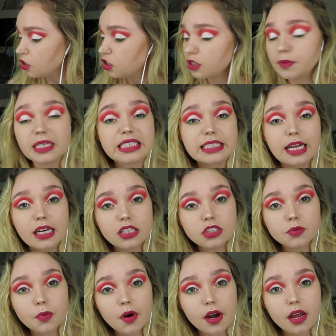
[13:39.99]
just my
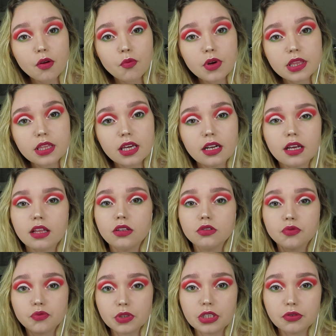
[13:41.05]
setting spray with it. It
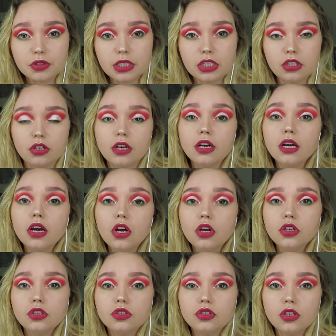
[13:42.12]
looked really, really good.
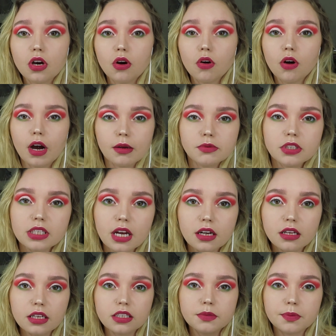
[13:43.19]
So I'm just
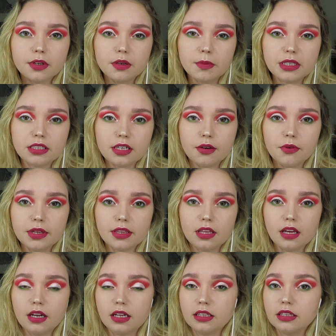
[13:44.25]
kind of experimenting with
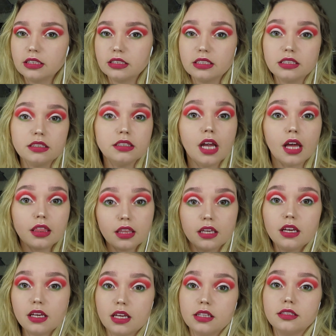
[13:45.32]
it. This is
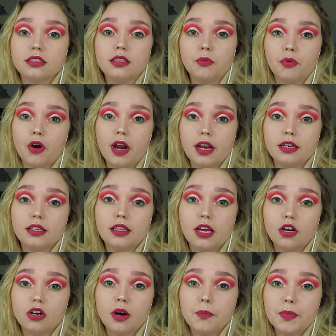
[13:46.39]
nothing against the brand.
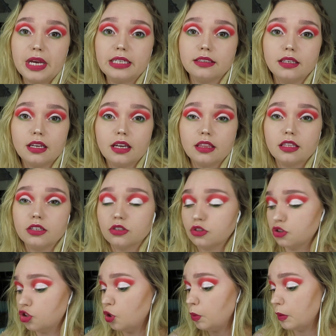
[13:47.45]
They're amazing. They are
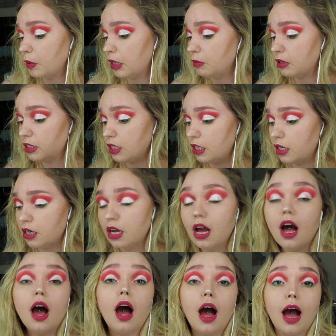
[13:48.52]
super pigmented.
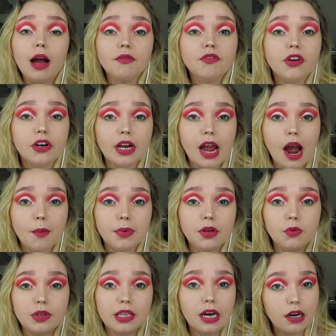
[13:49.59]
I'm very
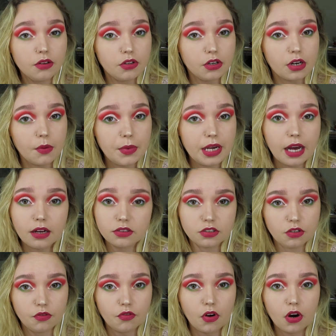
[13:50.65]
happy with how they're coming out
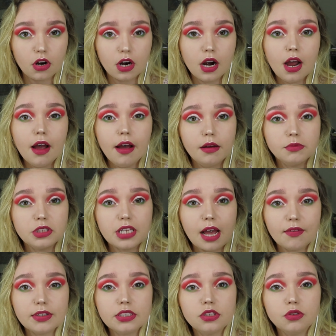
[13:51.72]
so far. I'm just
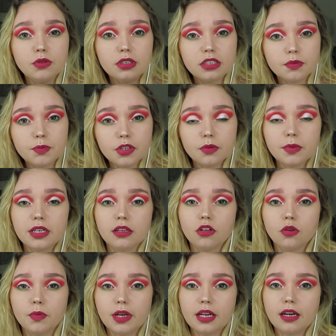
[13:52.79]
having to experiment a
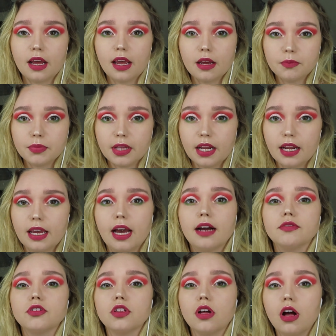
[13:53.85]
little bit, and I am planning
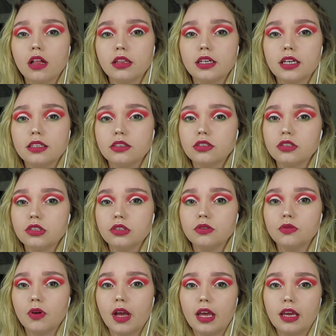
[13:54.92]
after the holidays to
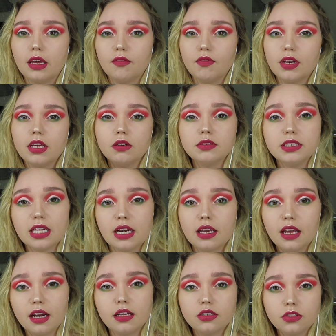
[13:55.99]
do a video
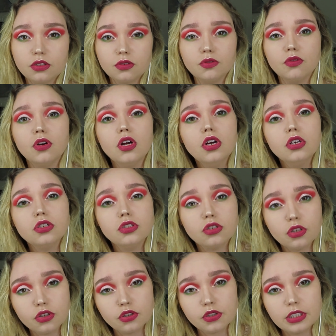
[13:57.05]
dedicated to
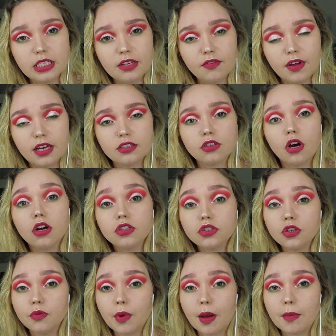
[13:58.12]
surgery defects,
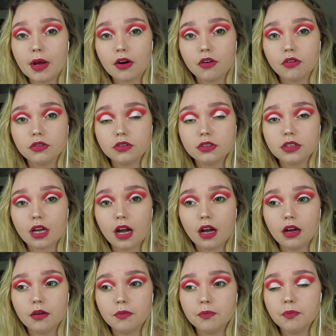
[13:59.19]
also my minerals
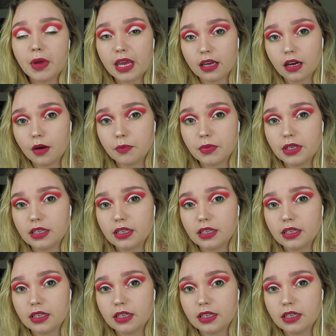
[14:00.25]
makeup,